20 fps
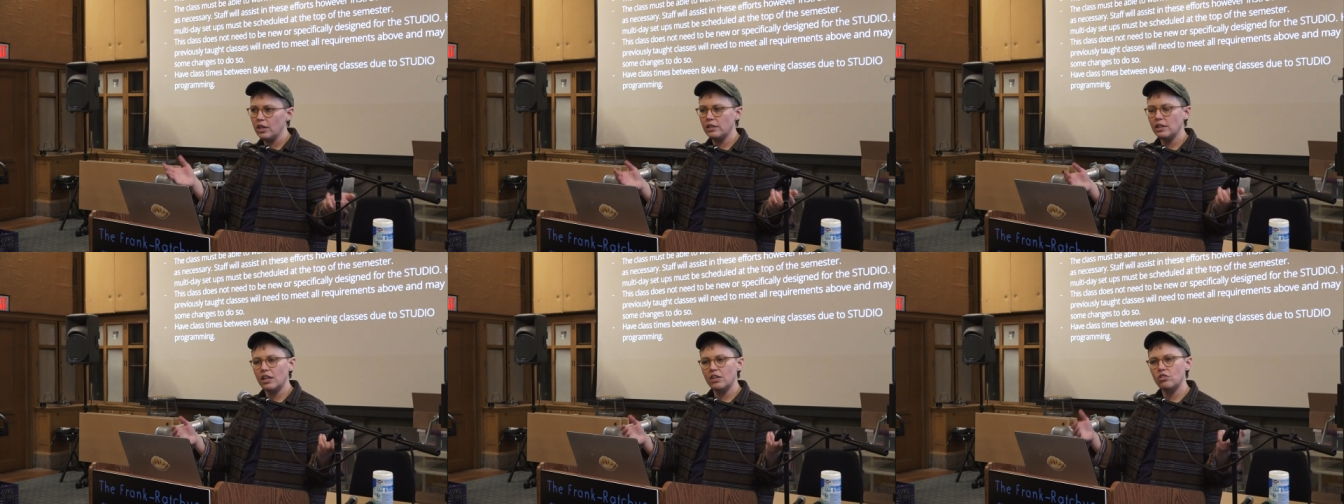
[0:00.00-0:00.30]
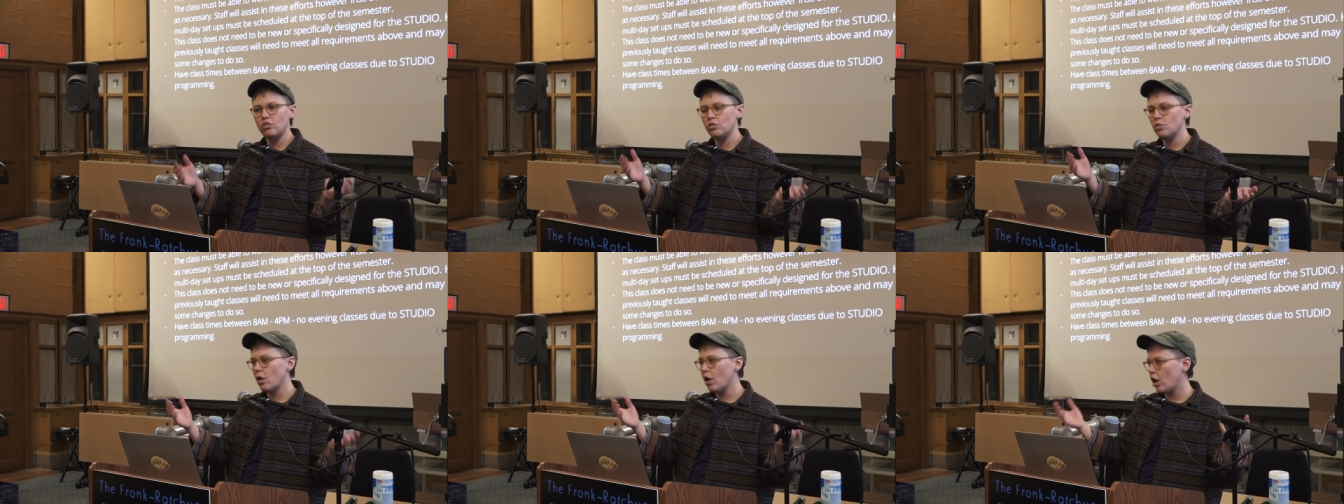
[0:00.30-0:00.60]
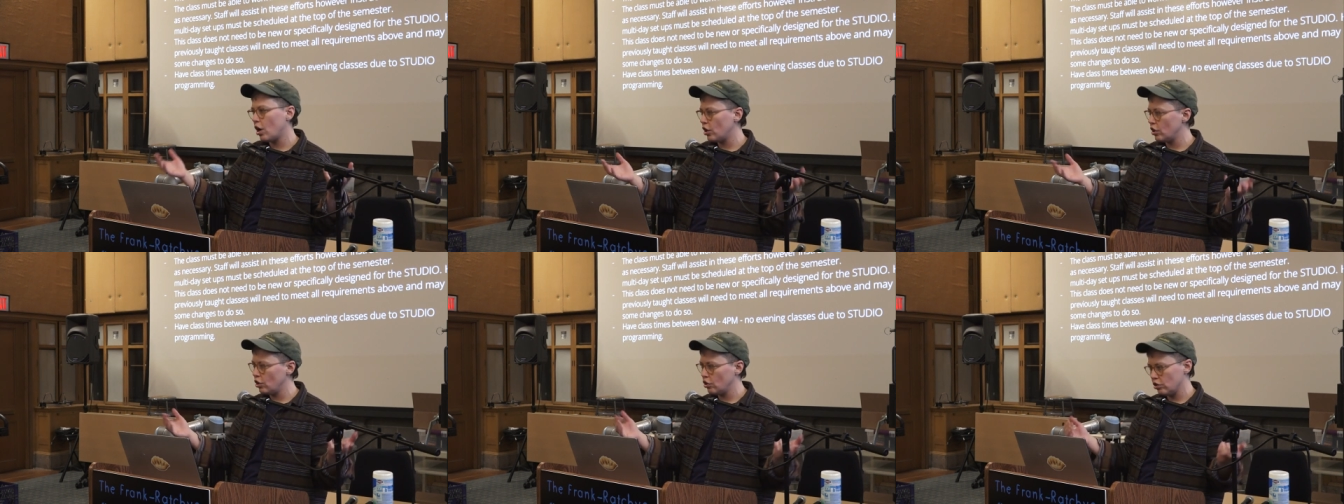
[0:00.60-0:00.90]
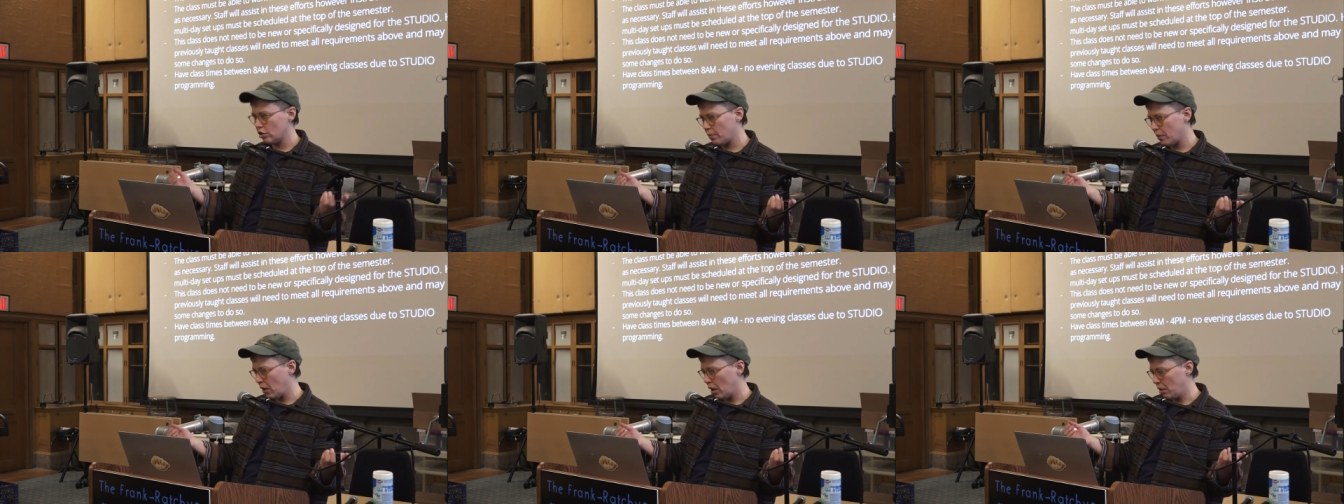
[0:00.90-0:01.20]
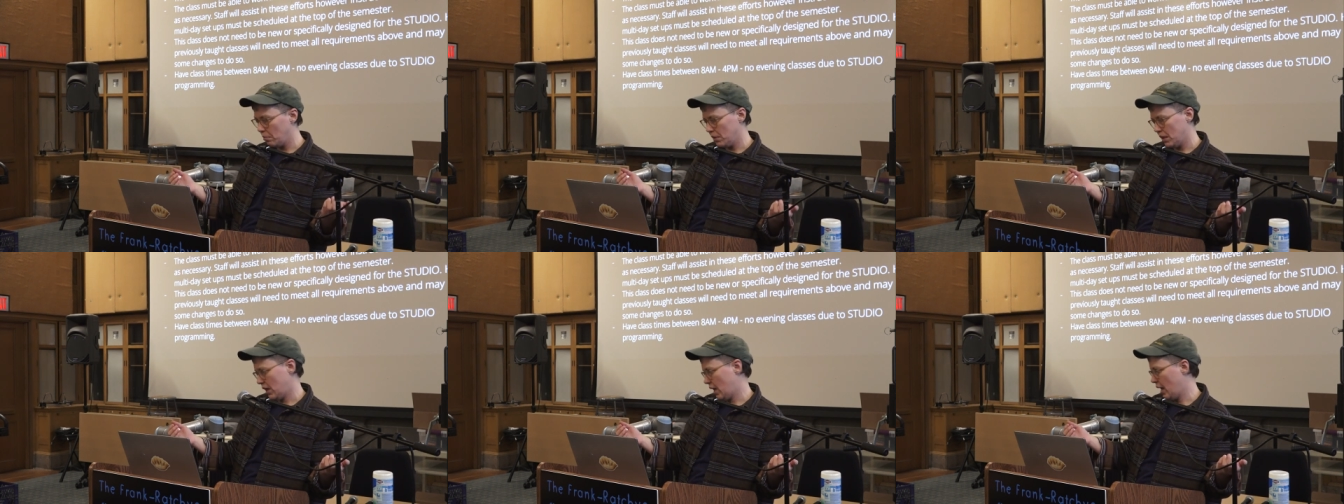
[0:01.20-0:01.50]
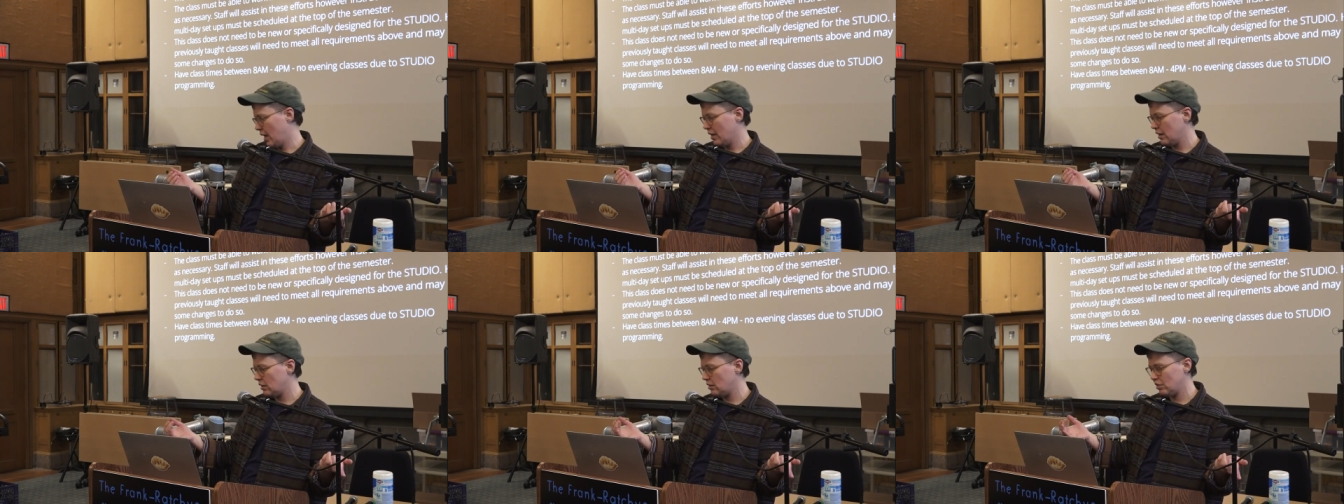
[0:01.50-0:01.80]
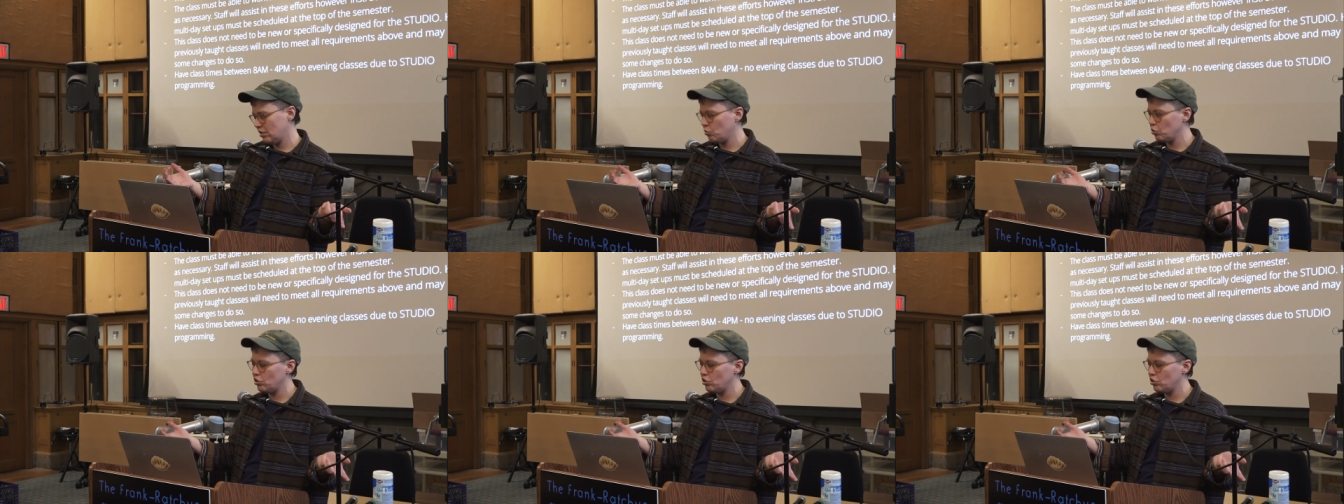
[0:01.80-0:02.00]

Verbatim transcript: unless you are your department head,